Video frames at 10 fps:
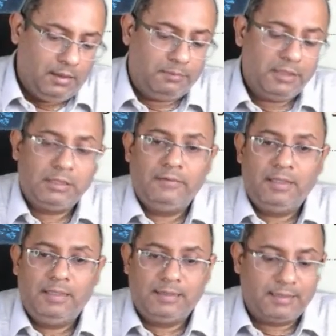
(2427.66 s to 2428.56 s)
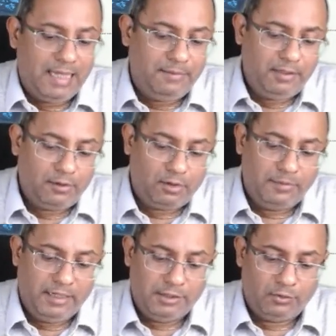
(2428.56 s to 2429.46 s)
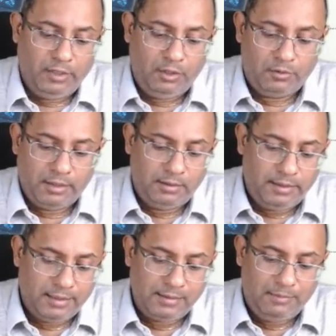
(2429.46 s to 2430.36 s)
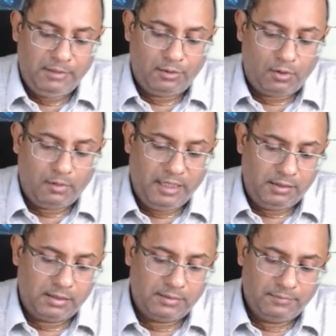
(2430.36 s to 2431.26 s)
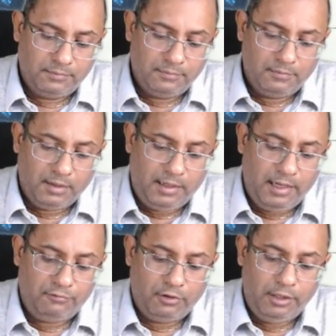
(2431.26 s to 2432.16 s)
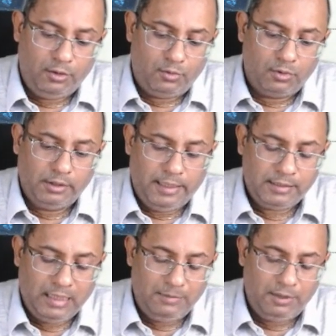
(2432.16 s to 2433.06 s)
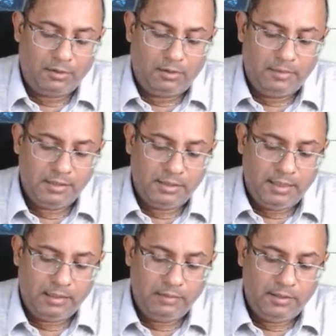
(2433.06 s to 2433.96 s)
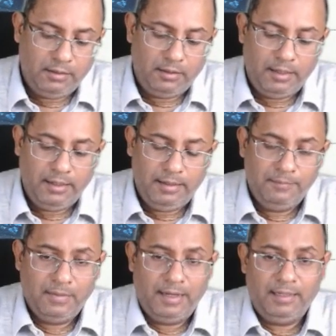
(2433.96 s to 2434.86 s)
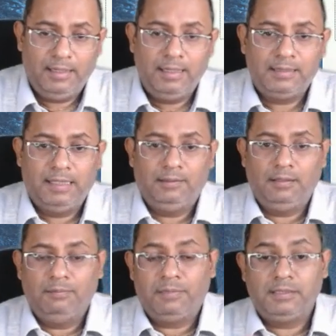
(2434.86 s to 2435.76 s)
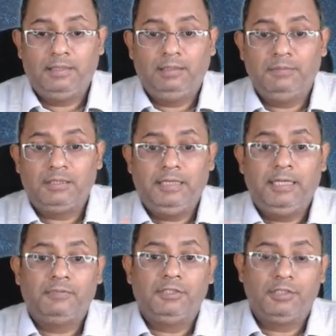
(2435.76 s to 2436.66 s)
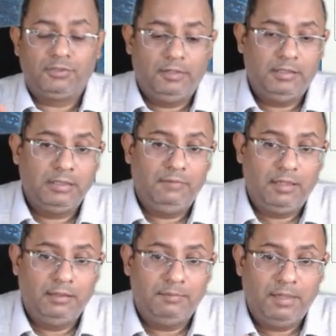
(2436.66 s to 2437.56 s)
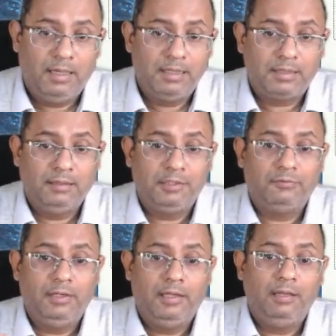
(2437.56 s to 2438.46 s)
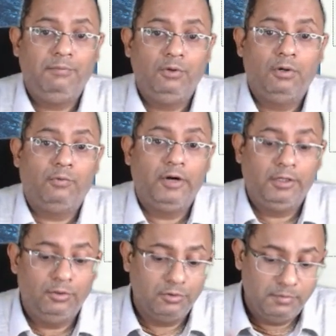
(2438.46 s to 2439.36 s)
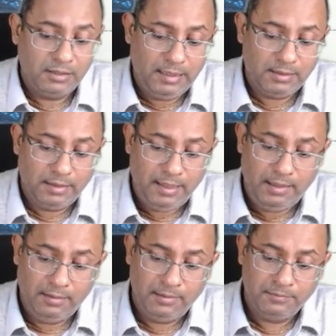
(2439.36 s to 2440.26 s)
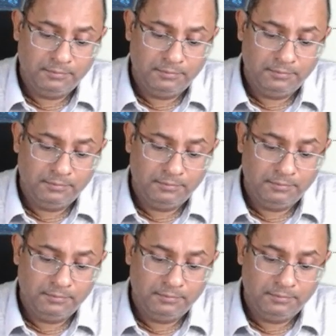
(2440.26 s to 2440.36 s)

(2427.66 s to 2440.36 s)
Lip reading: Number 7 is examiner comments. We noted the examiner comments. Carefully note the examiner comments. They are given in gray italics and they represent the mistakes which students have done in the past, and this will help you avoid those mistakes again.